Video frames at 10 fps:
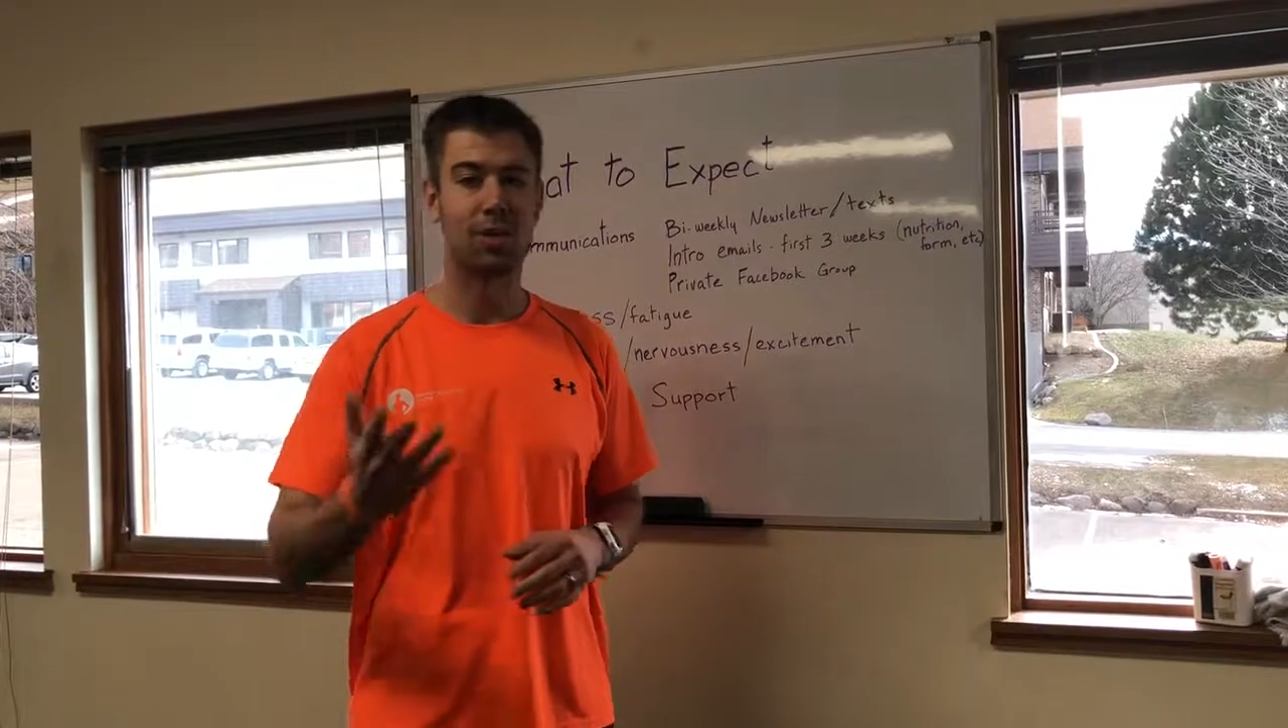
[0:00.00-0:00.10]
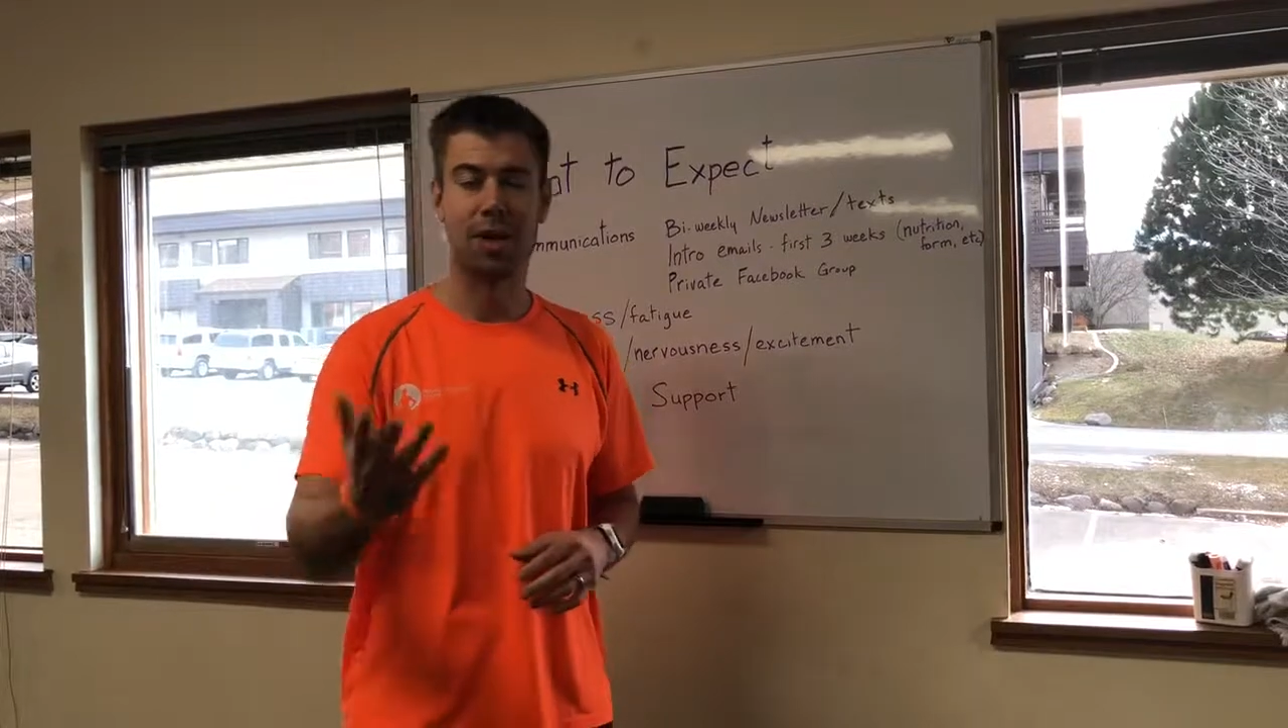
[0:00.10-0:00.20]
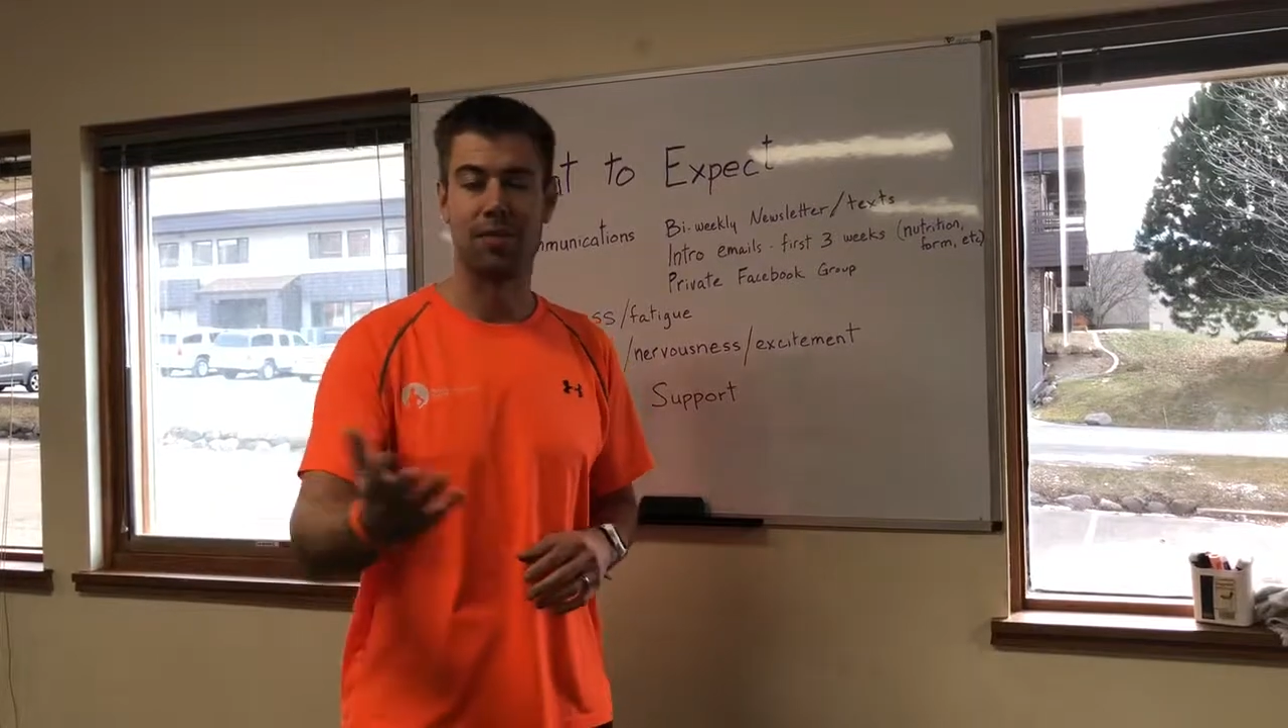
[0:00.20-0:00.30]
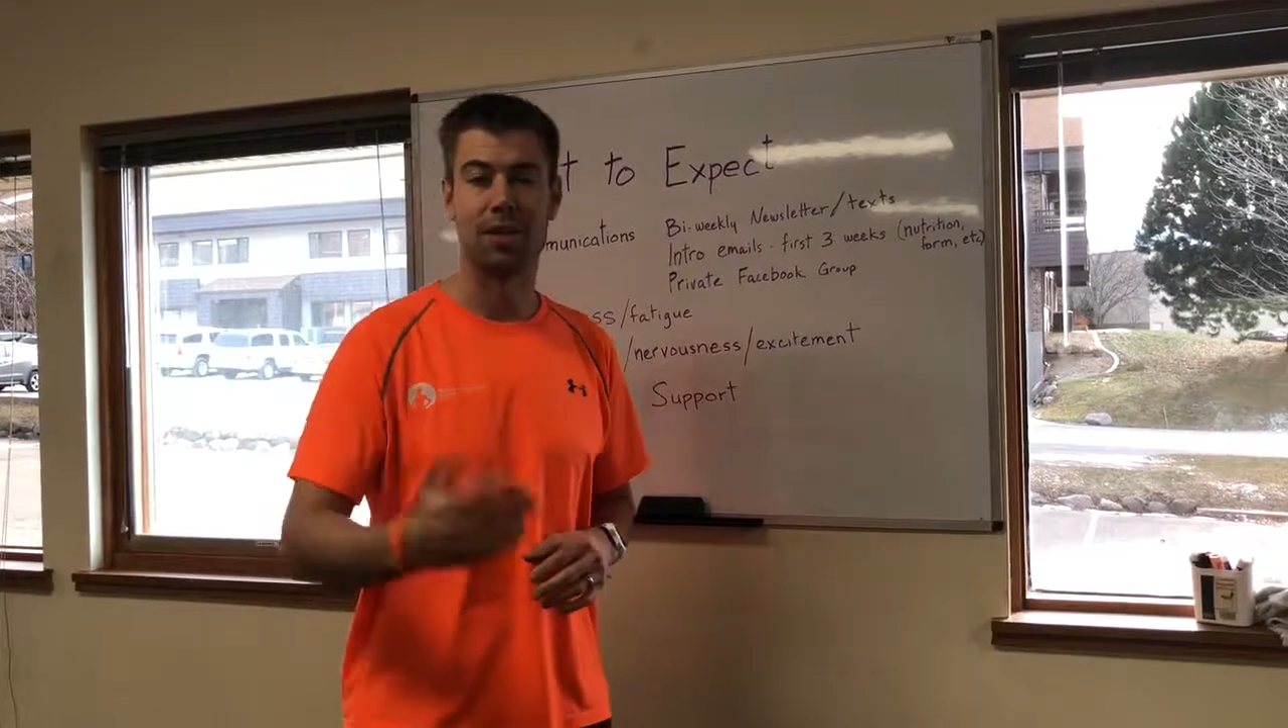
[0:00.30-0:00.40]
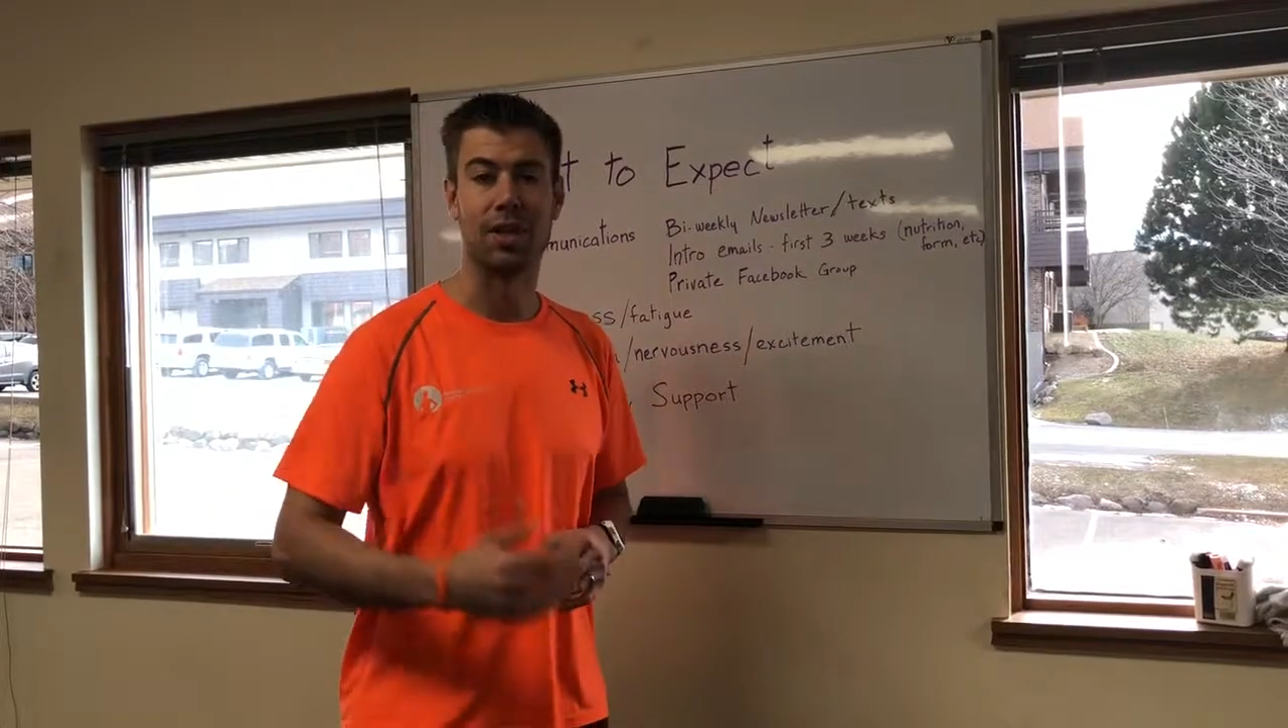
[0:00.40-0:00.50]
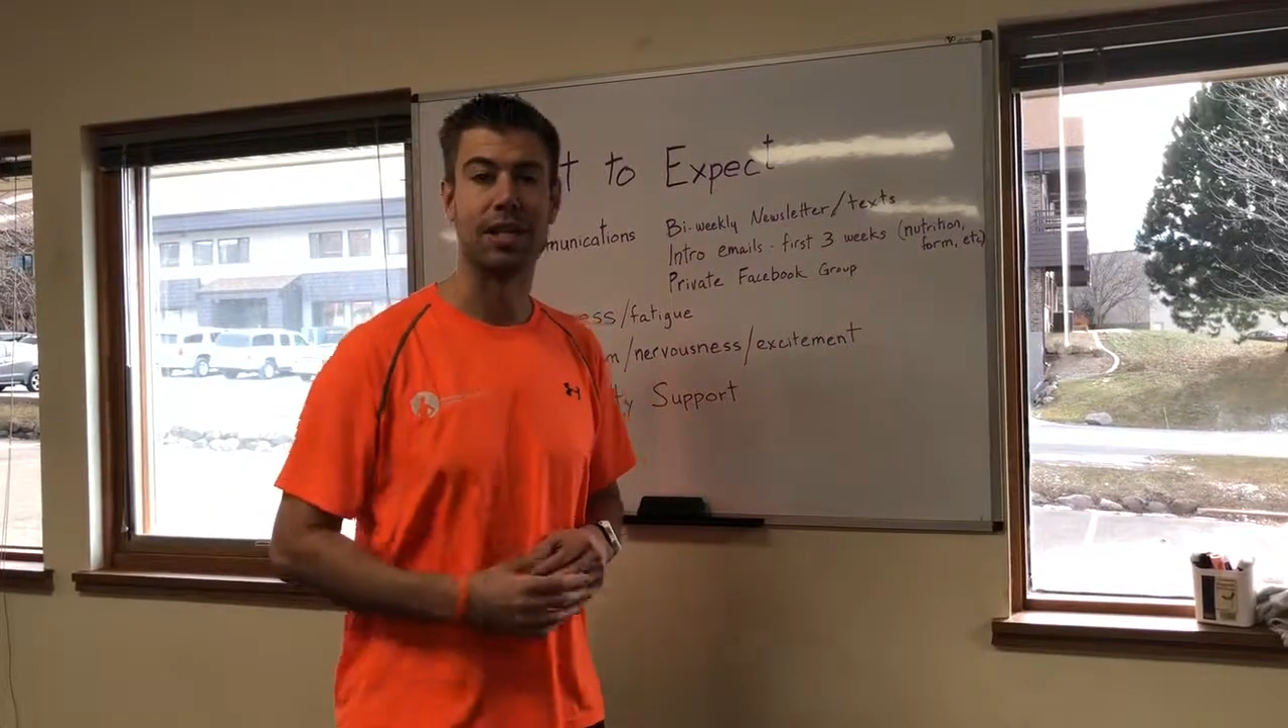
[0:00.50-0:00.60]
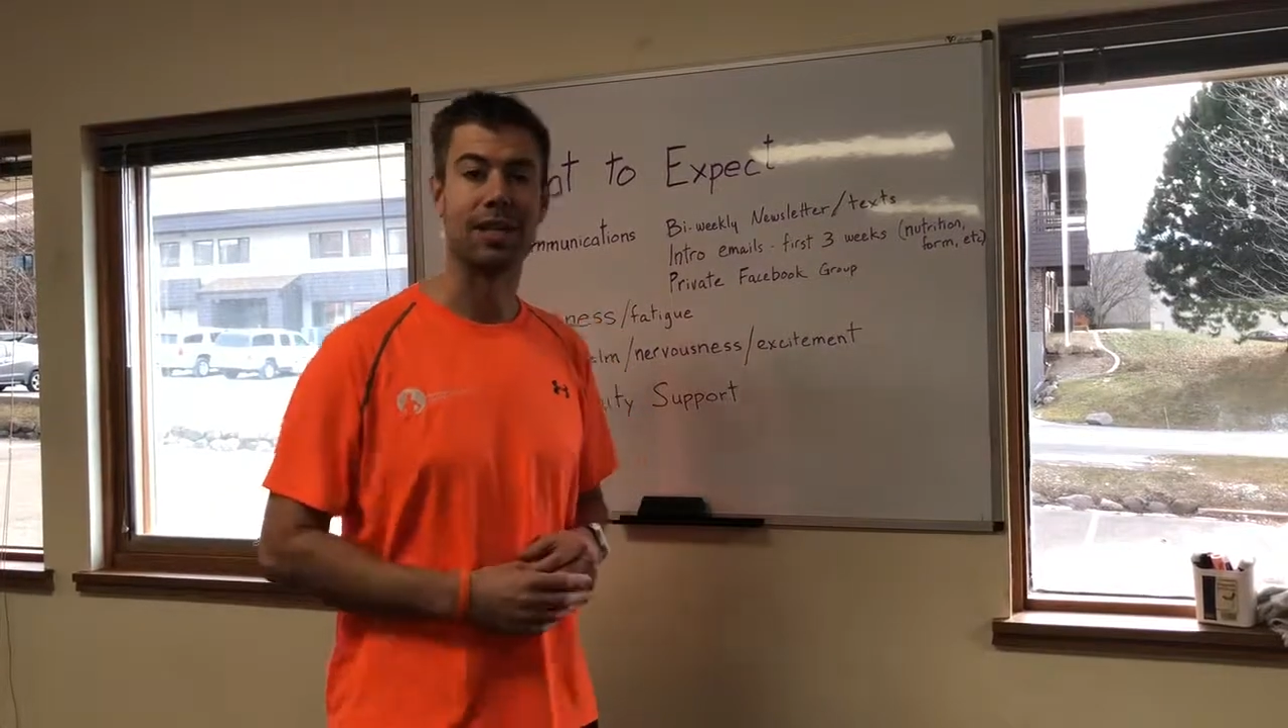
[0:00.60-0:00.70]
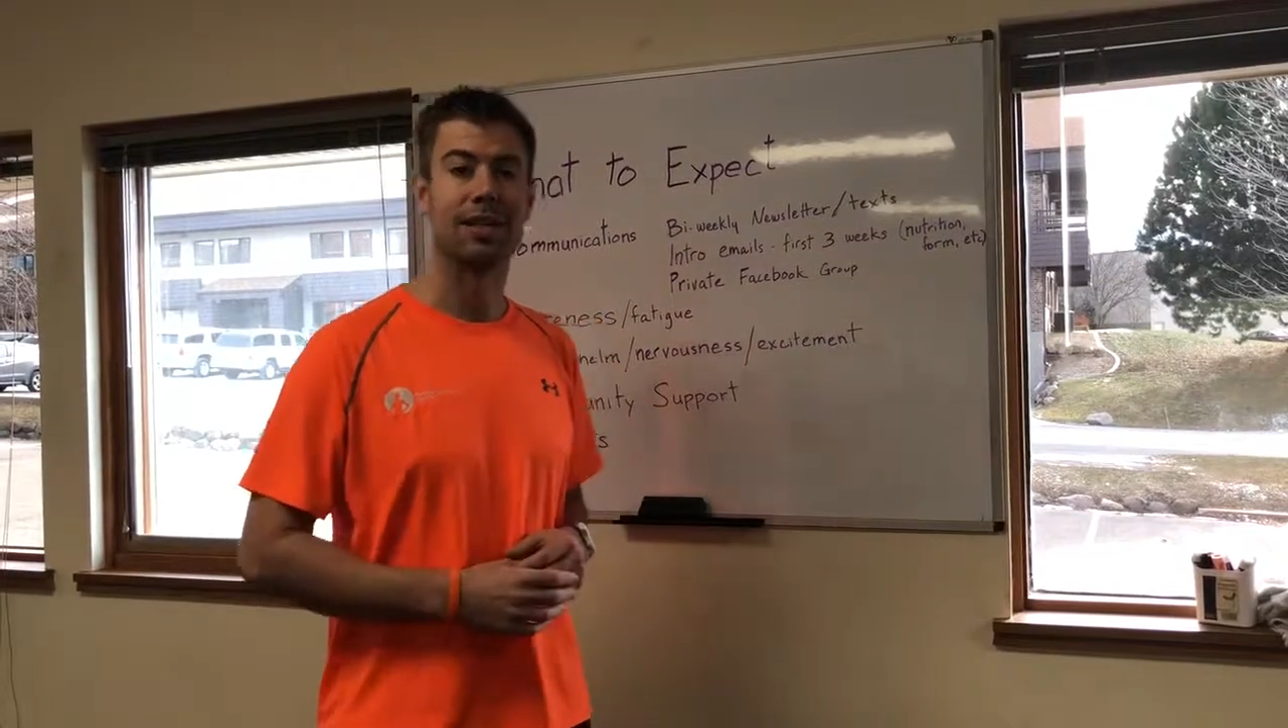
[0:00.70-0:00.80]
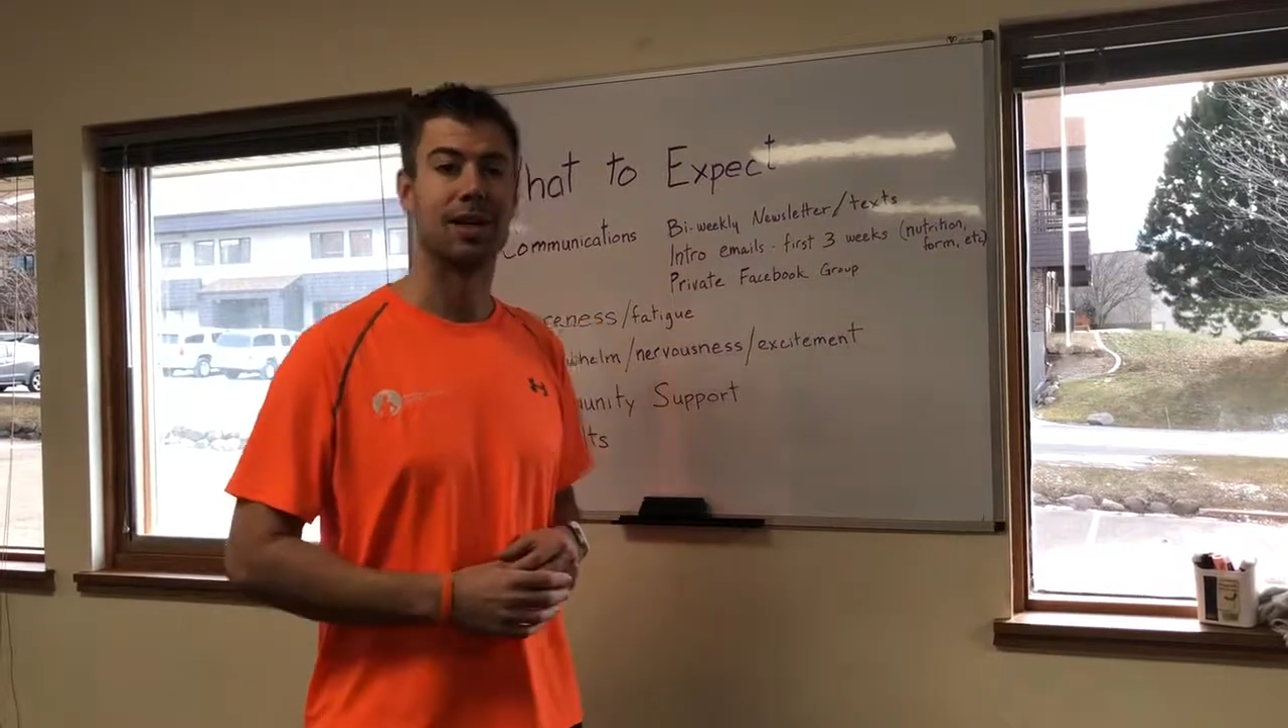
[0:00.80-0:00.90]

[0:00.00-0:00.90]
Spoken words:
whatever the link